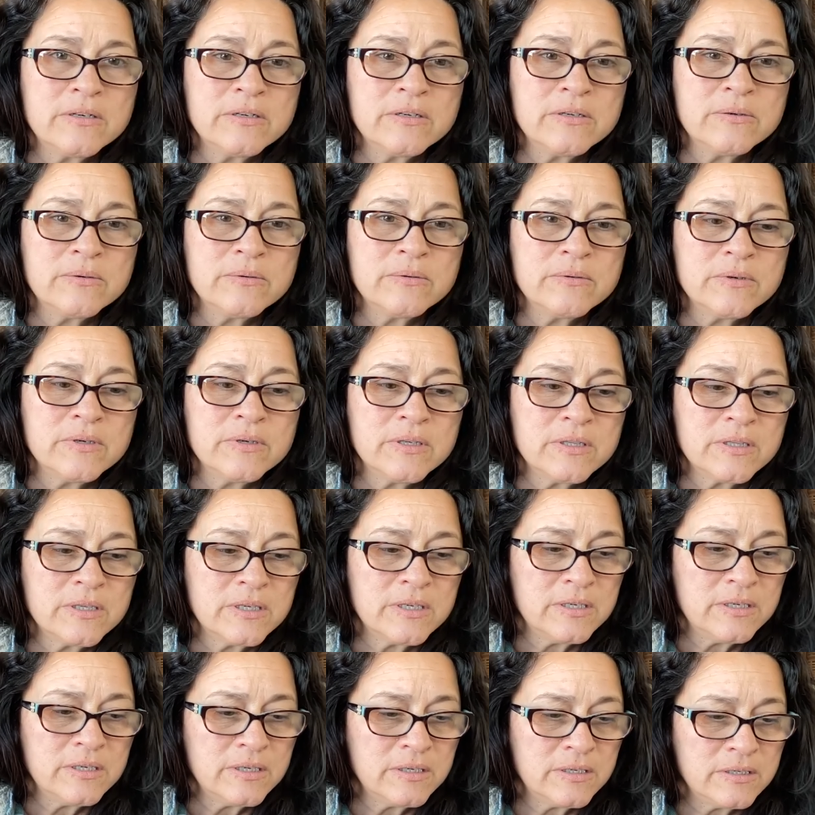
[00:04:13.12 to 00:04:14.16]
to do
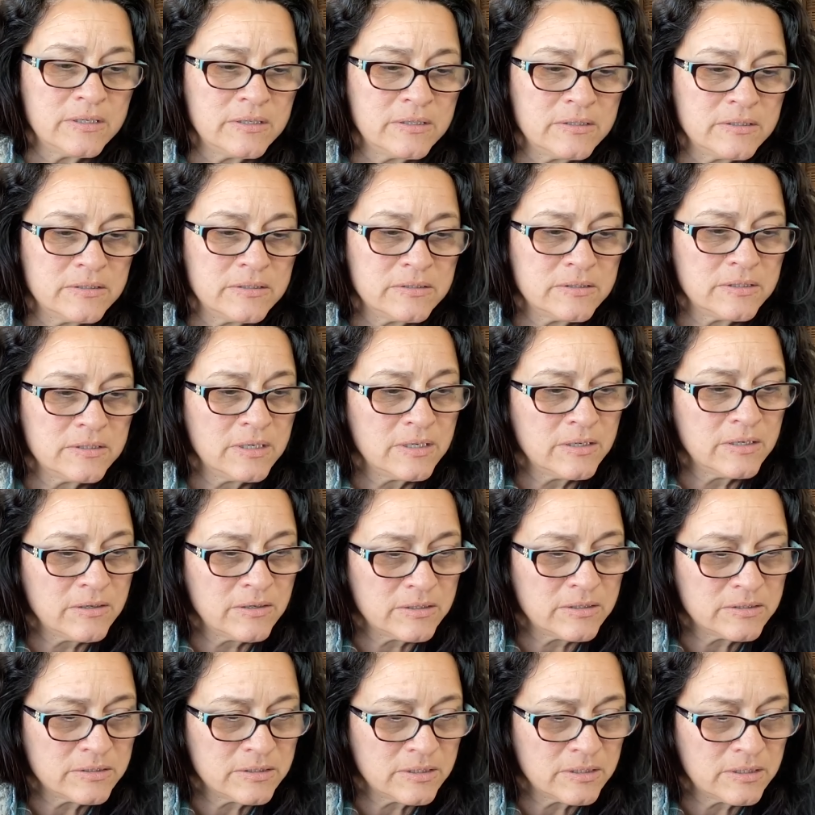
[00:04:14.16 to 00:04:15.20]
really is, hang
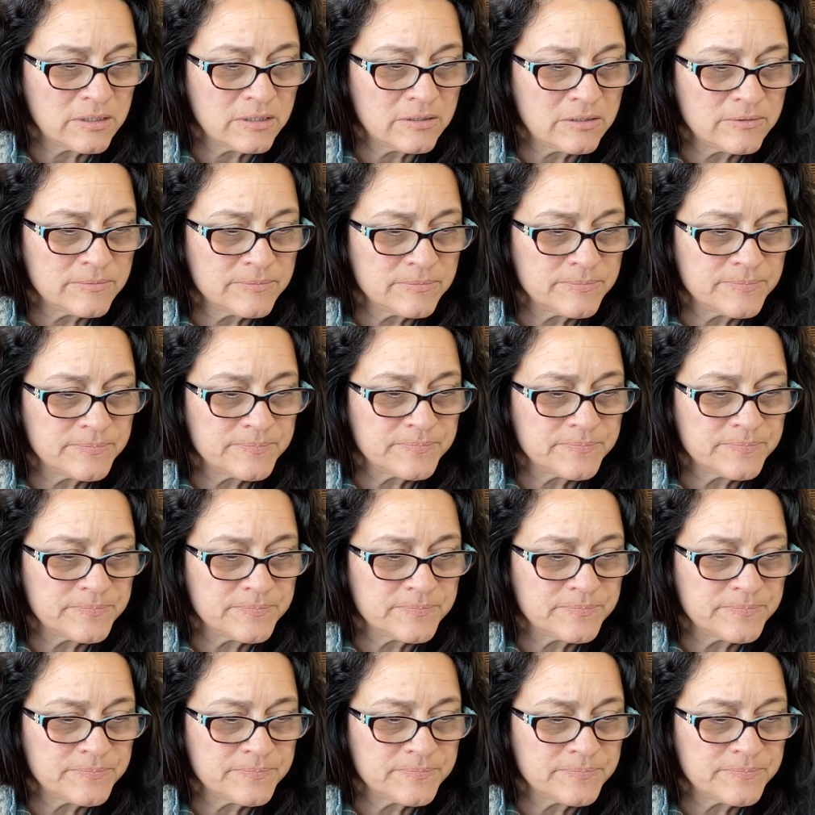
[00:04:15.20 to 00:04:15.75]
on a second.